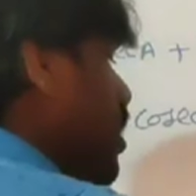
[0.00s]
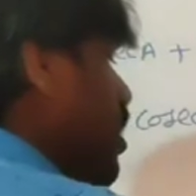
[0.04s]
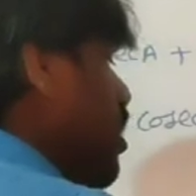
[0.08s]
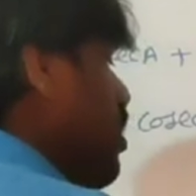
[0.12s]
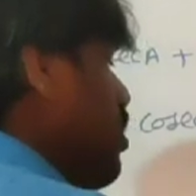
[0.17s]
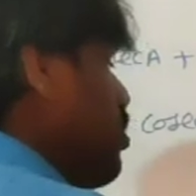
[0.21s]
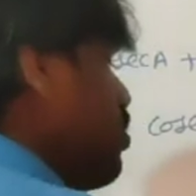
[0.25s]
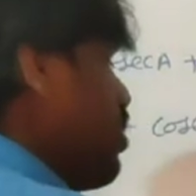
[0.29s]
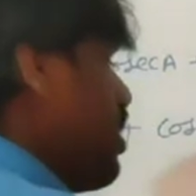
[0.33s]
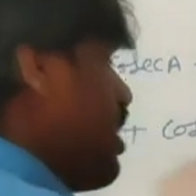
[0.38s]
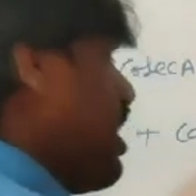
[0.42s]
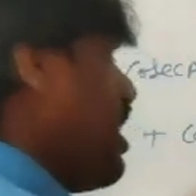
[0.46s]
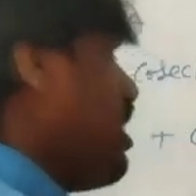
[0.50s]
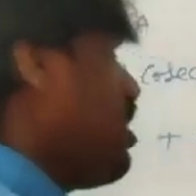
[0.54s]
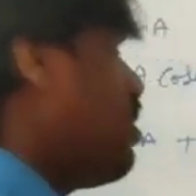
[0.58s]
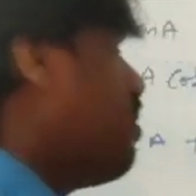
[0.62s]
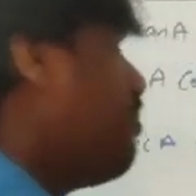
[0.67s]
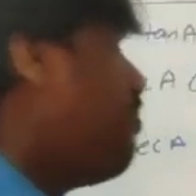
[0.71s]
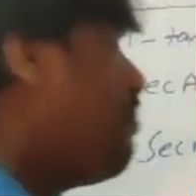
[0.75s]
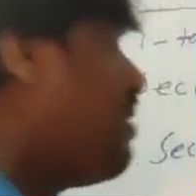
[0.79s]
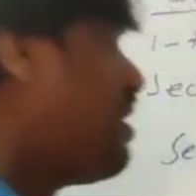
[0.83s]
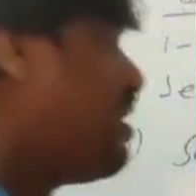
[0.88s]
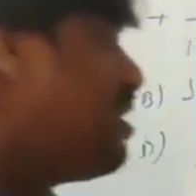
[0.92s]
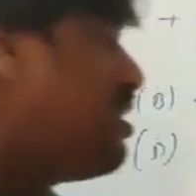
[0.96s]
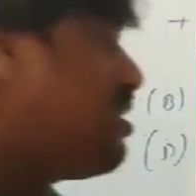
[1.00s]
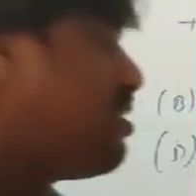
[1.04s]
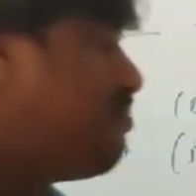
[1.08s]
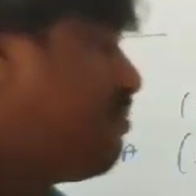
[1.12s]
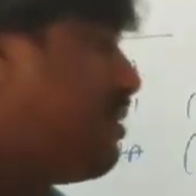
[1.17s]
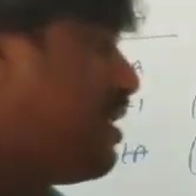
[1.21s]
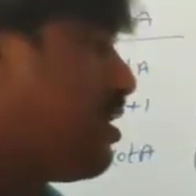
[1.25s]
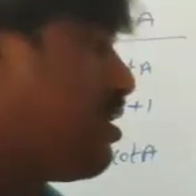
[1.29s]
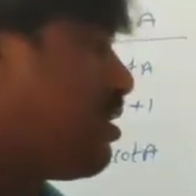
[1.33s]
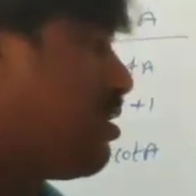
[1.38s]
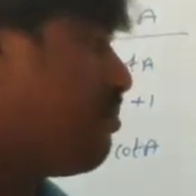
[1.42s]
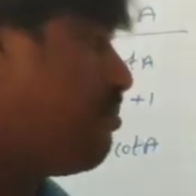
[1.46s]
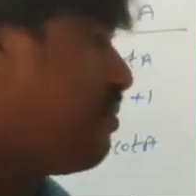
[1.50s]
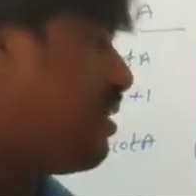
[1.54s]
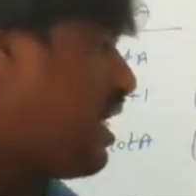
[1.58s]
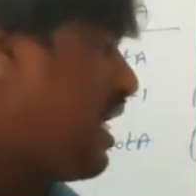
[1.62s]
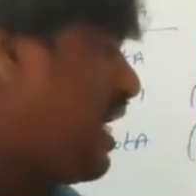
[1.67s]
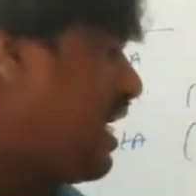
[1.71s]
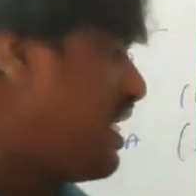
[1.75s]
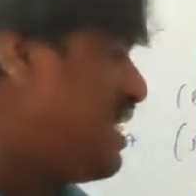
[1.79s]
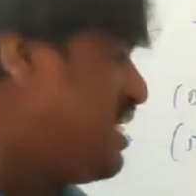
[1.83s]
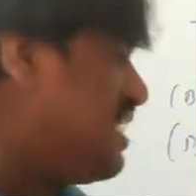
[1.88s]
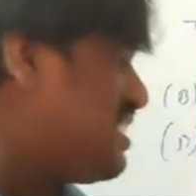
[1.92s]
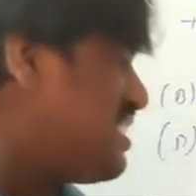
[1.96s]
So A cube minus B cube.
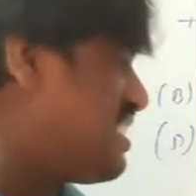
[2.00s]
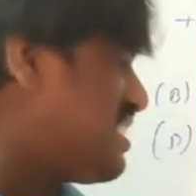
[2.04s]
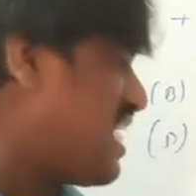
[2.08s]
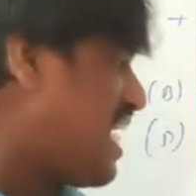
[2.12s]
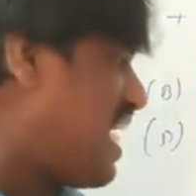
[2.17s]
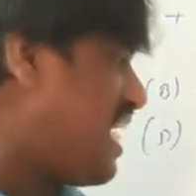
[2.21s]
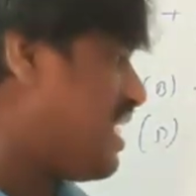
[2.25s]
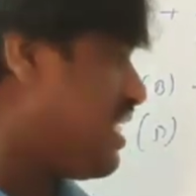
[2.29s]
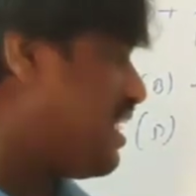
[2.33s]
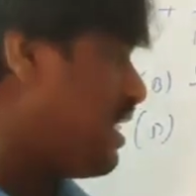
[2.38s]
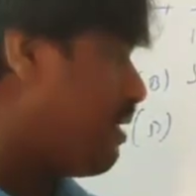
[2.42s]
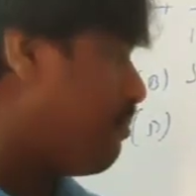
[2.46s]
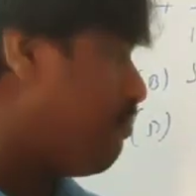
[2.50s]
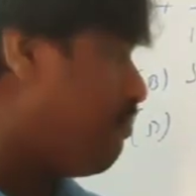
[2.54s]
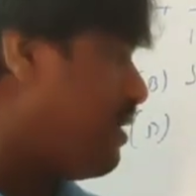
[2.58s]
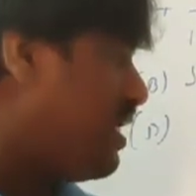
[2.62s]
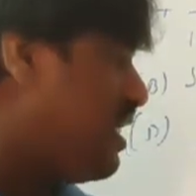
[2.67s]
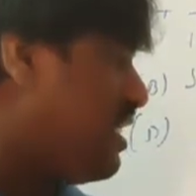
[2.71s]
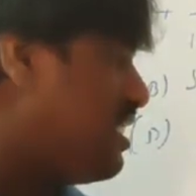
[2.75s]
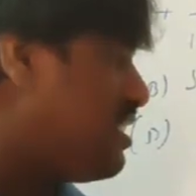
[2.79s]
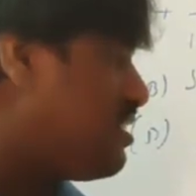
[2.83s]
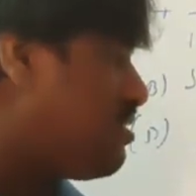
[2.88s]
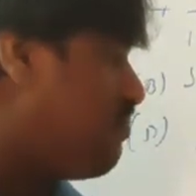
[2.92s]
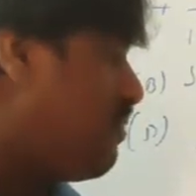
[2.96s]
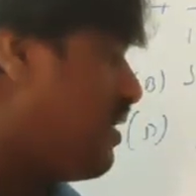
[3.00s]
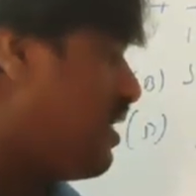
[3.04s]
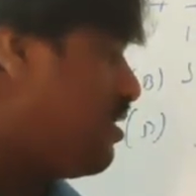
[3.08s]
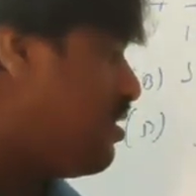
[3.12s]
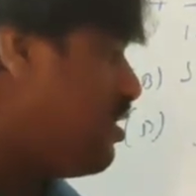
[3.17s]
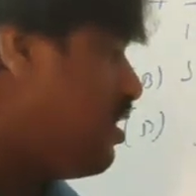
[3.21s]
A is tan A, B is 1.